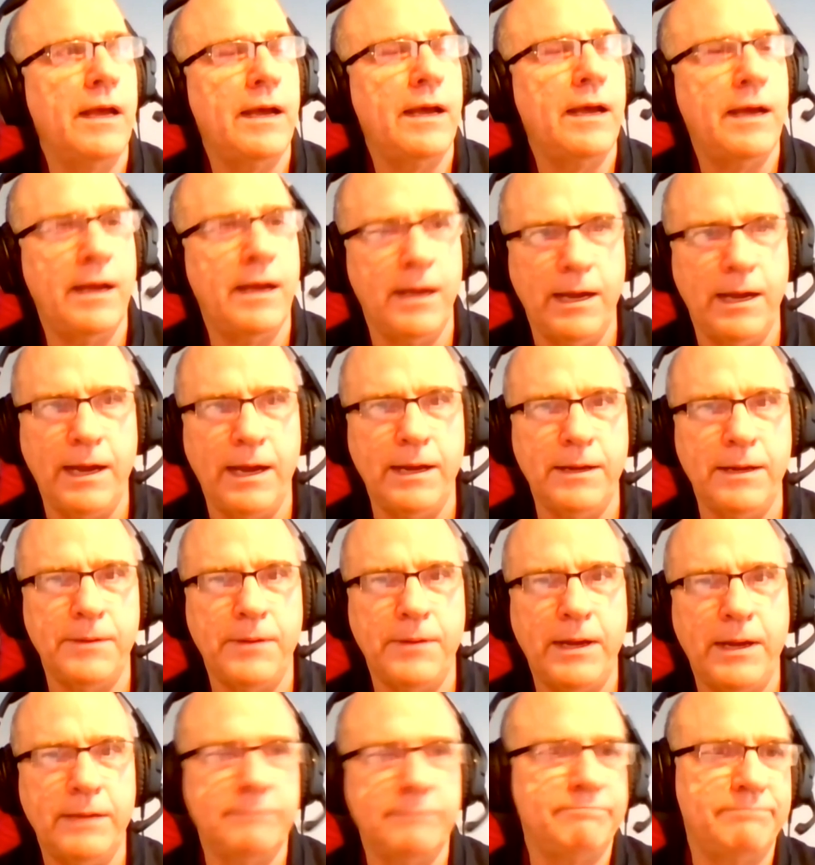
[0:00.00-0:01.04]

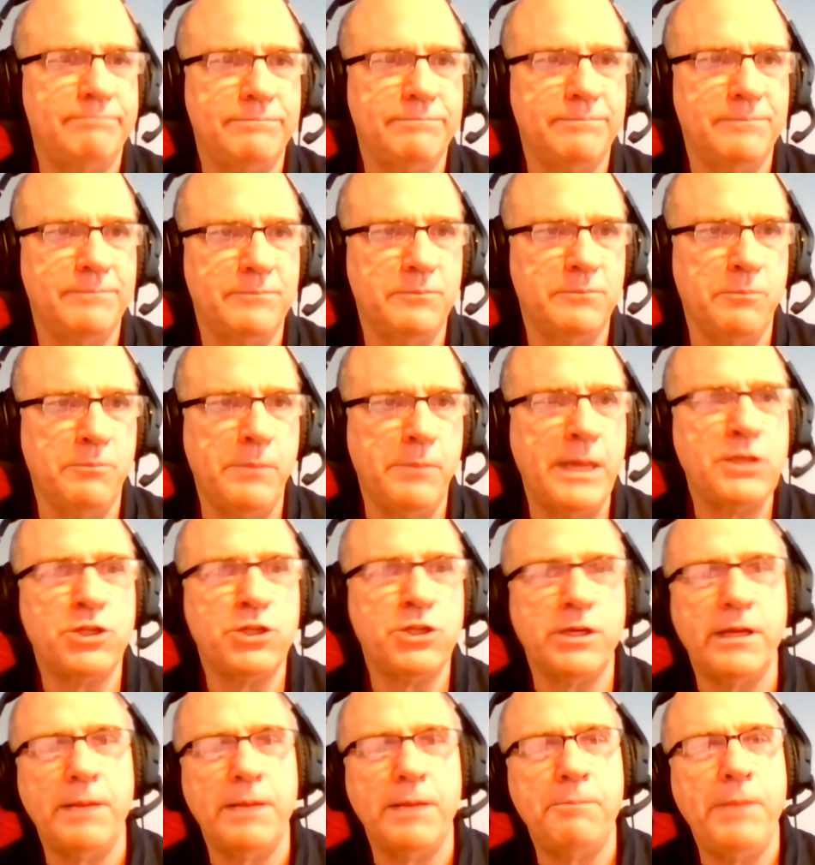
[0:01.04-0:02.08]
I
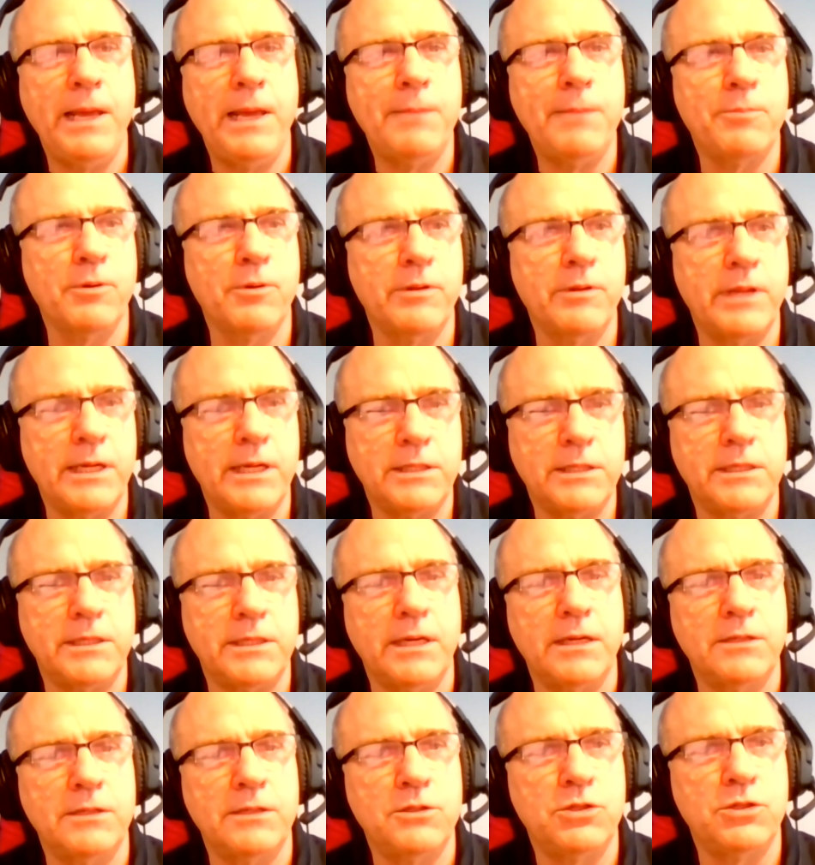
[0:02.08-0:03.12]
mentioned a paper
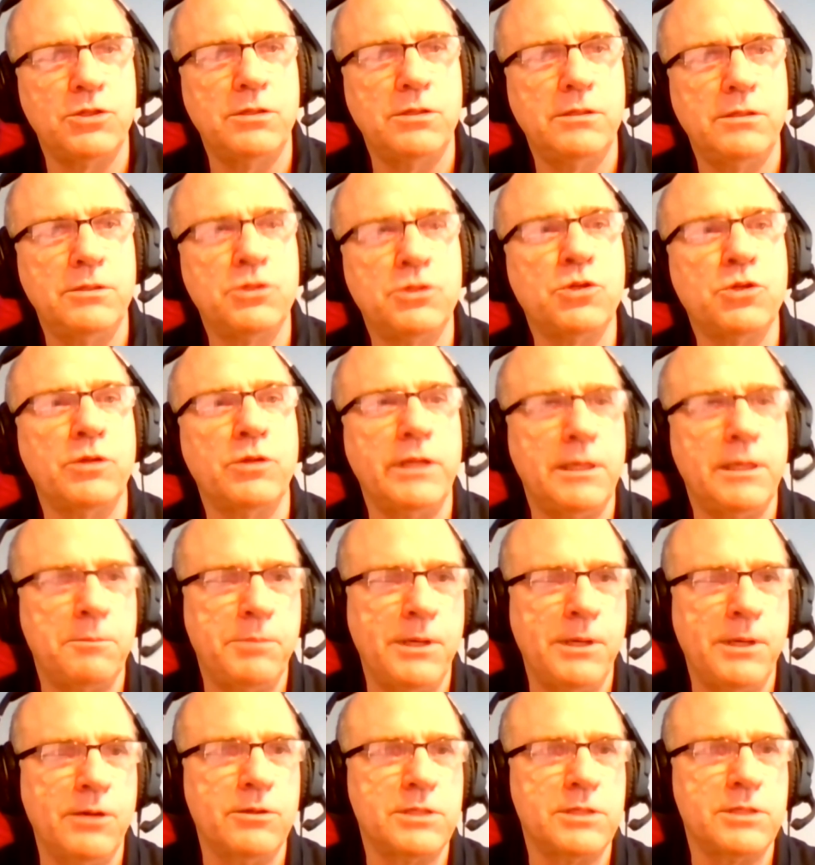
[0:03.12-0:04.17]
that Julian
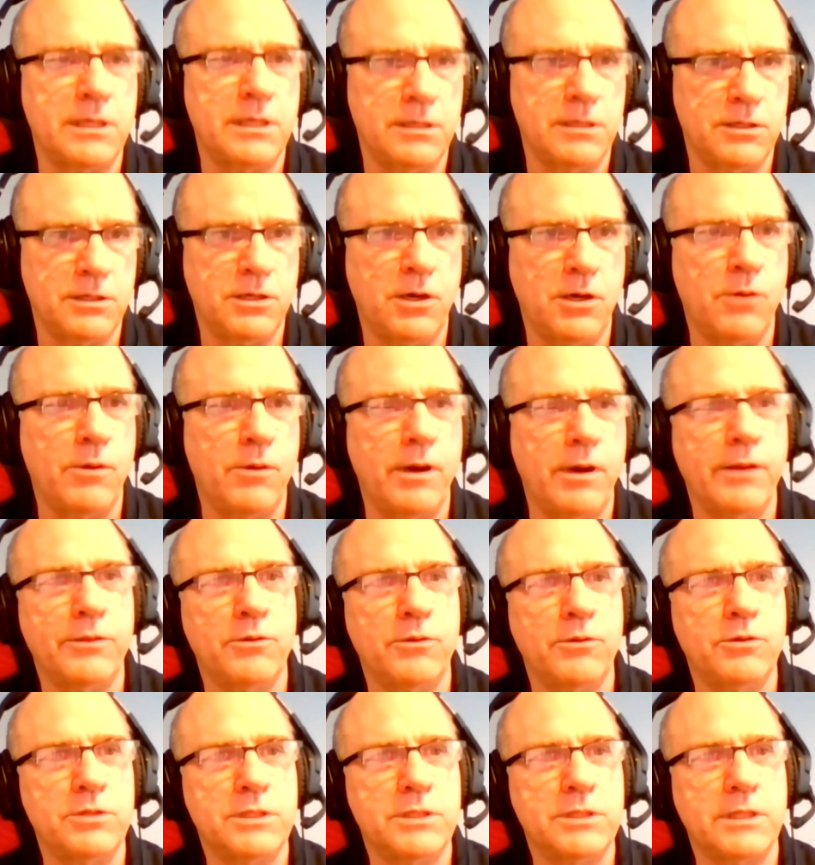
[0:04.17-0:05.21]
Pearson
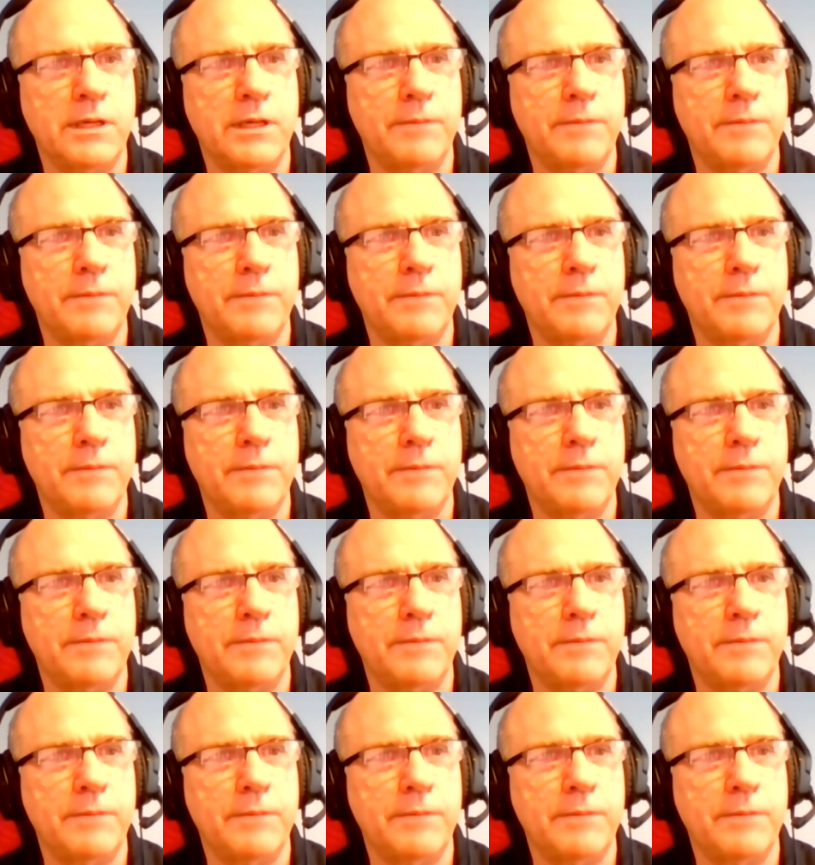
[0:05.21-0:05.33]
co-authors, a